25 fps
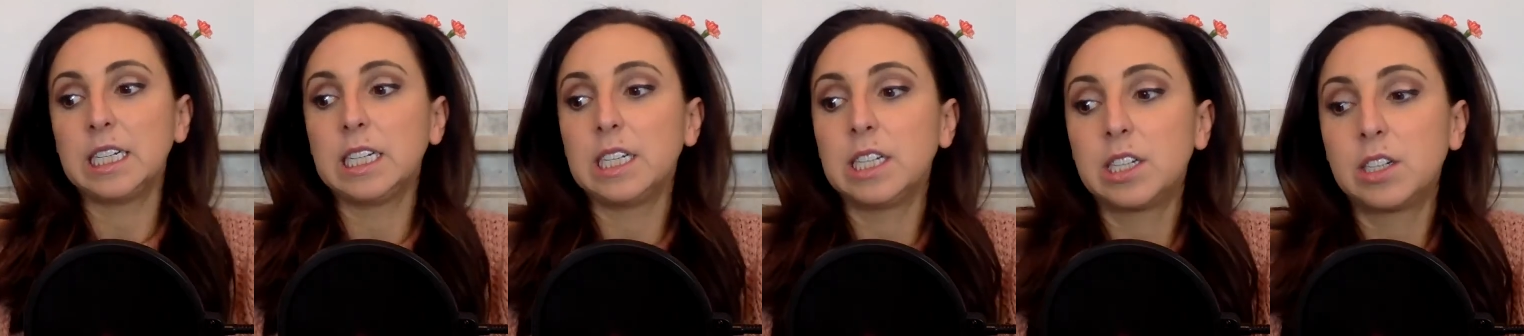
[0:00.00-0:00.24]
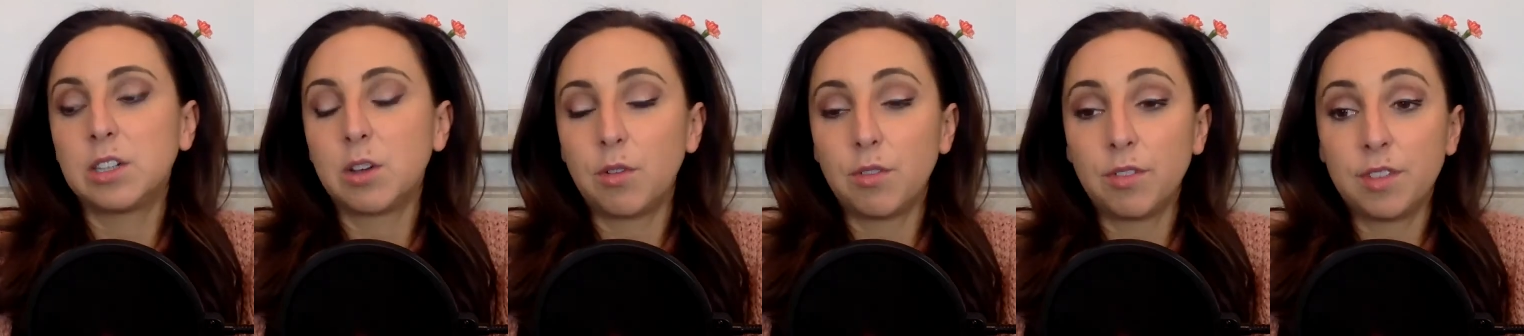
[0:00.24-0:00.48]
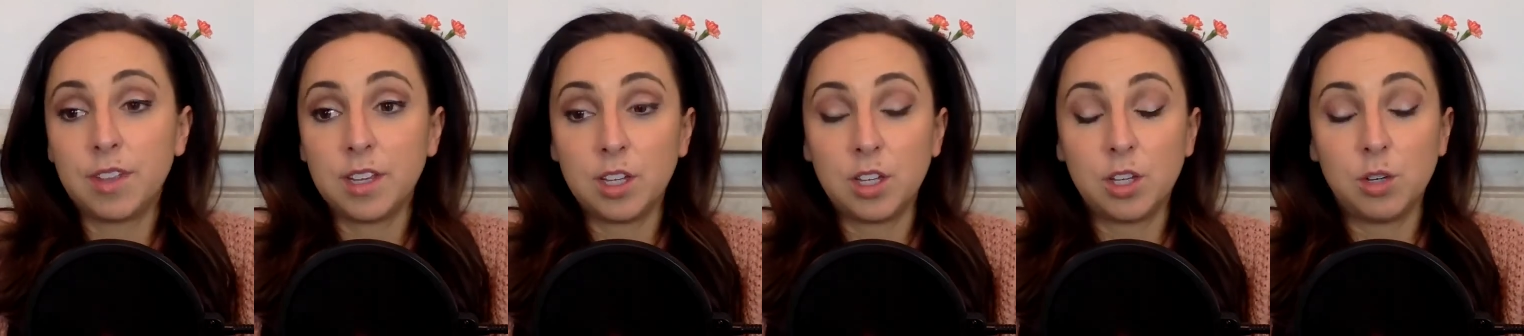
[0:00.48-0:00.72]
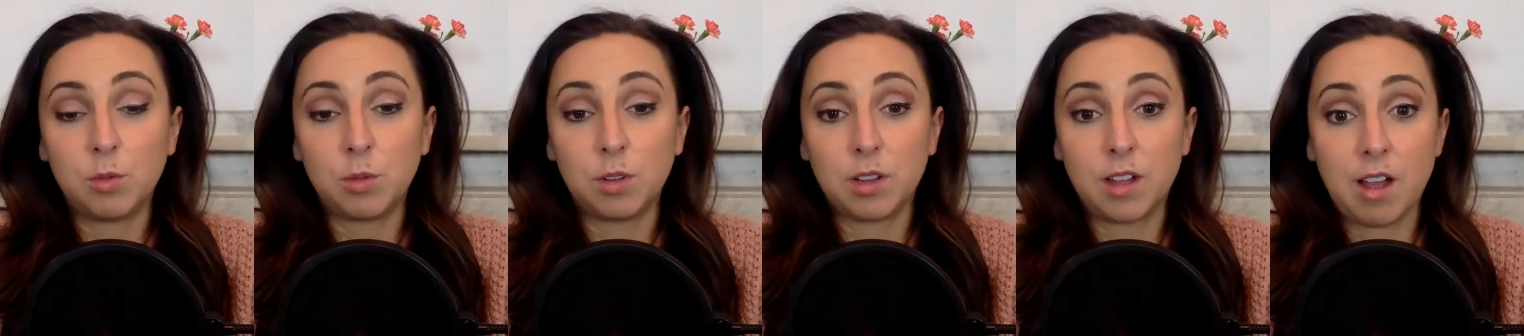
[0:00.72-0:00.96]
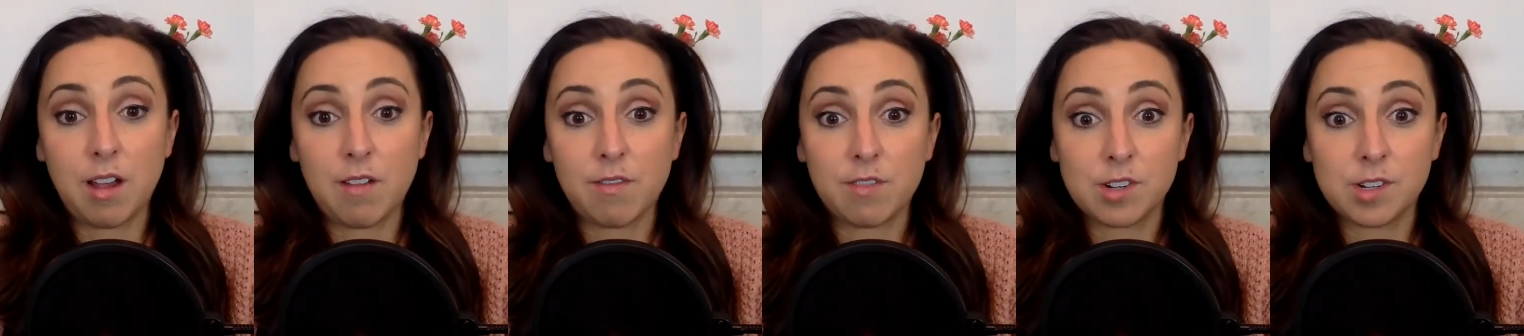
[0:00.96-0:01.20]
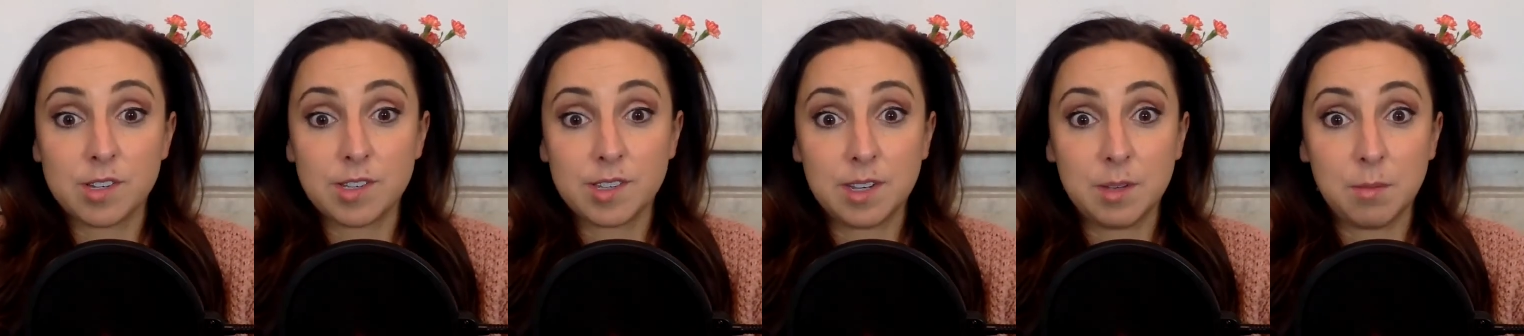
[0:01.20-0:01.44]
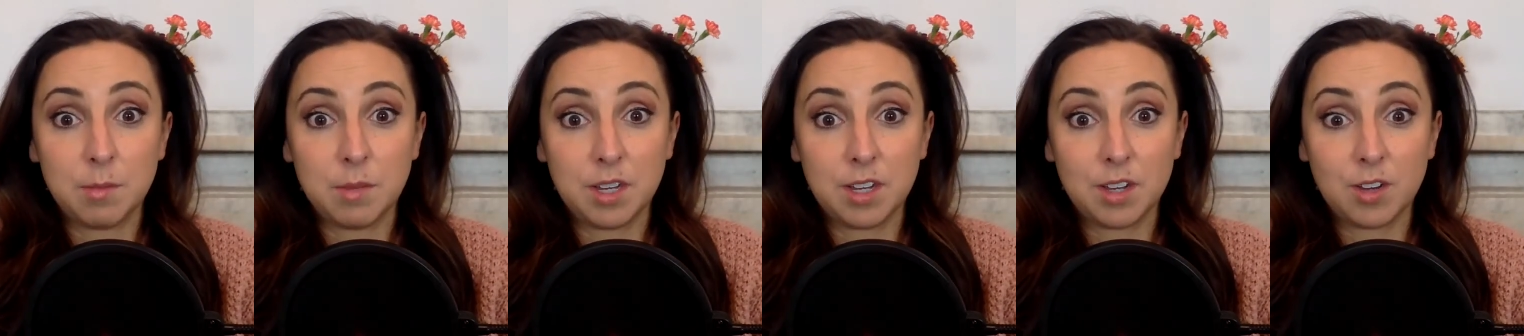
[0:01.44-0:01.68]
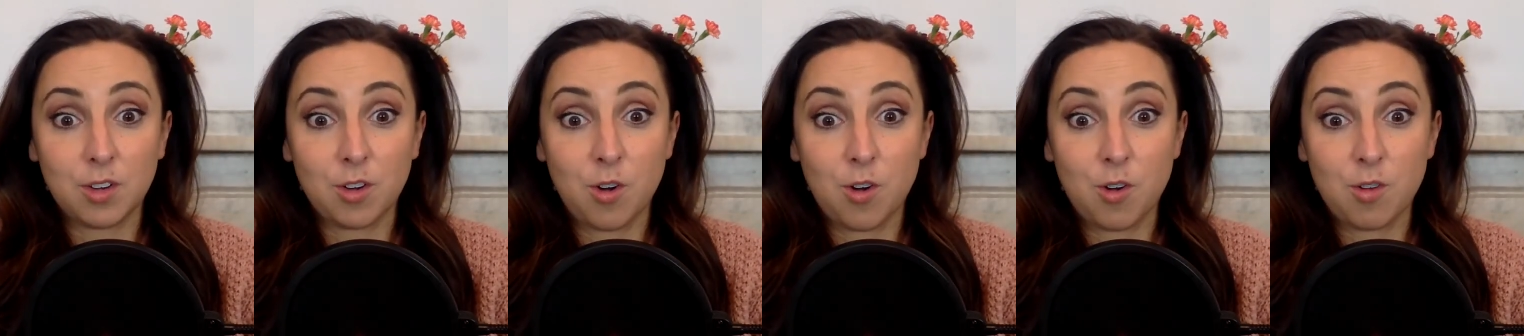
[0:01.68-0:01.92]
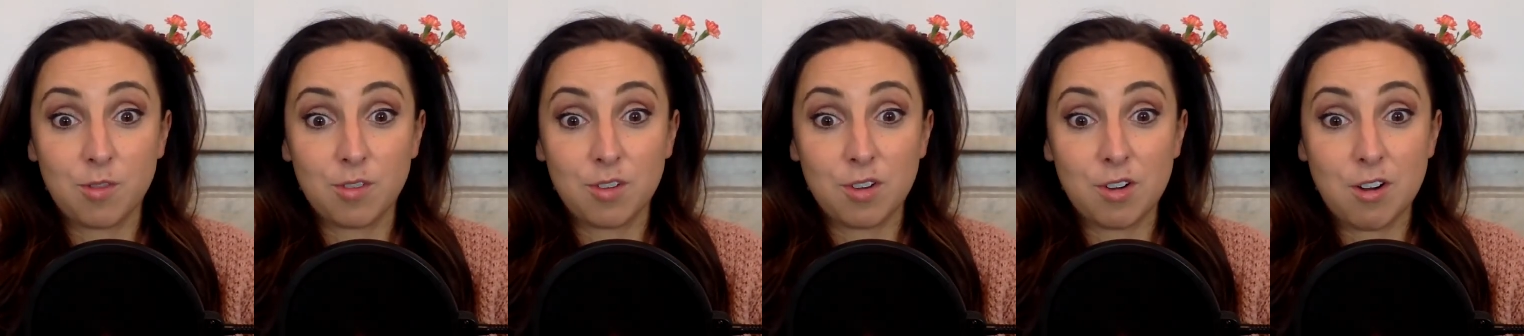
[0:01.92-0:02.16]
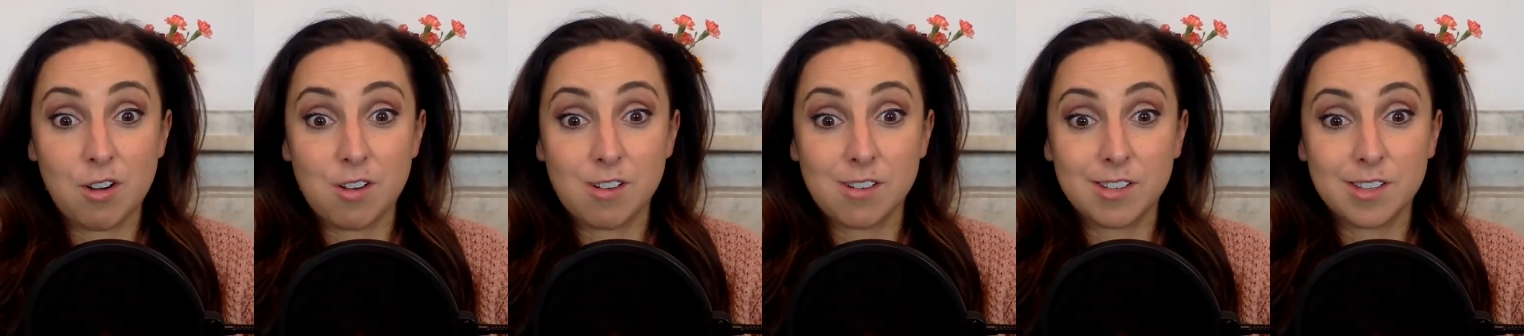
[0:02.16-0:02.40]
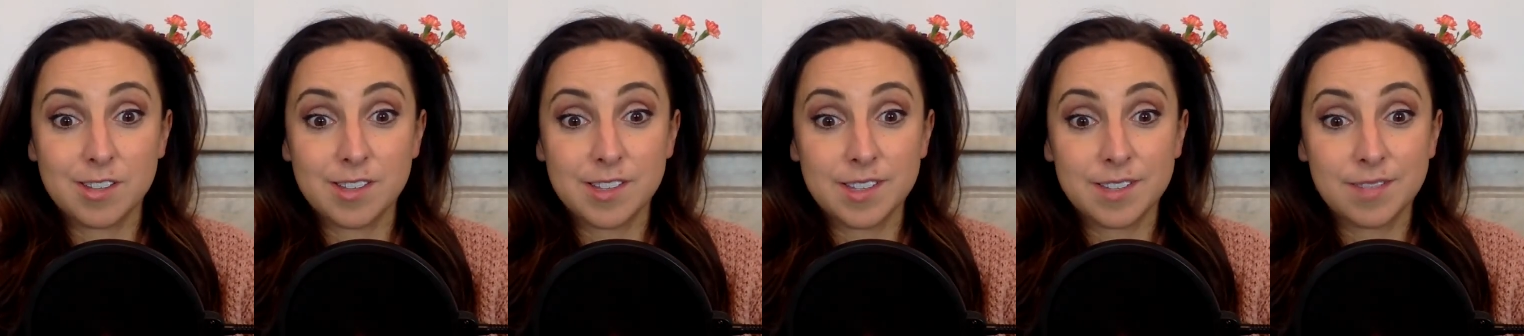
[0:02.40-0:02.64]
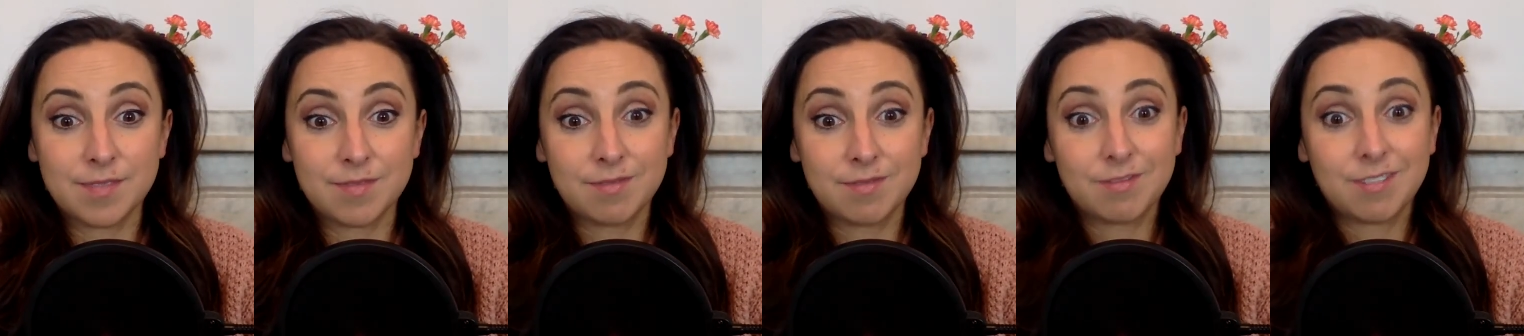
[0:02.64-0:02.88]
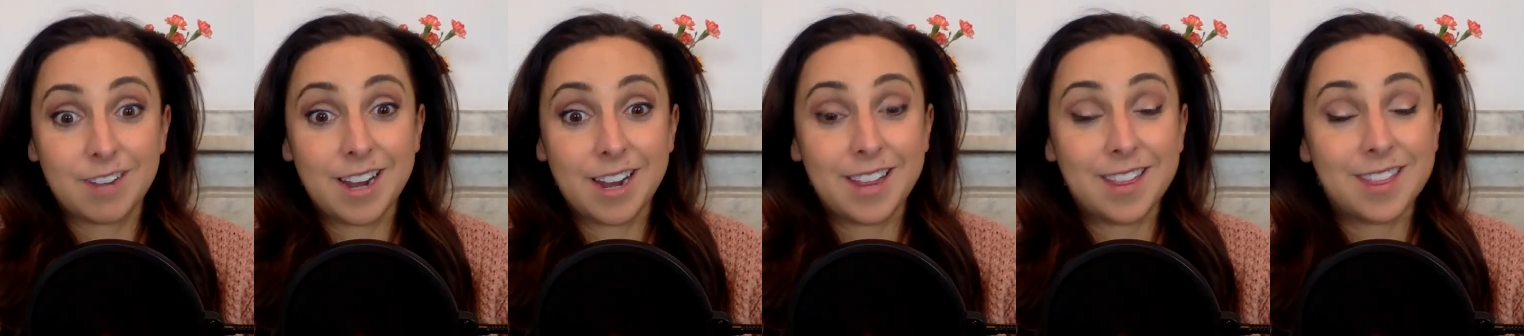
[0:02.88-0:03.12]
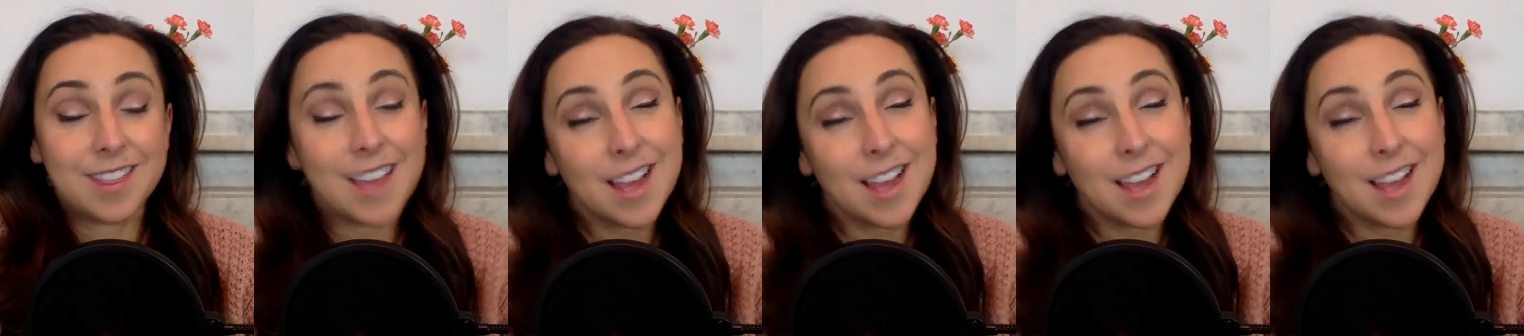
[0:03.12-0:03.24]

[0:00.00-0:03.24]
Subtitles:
don't think you will ever see me in overalls, right?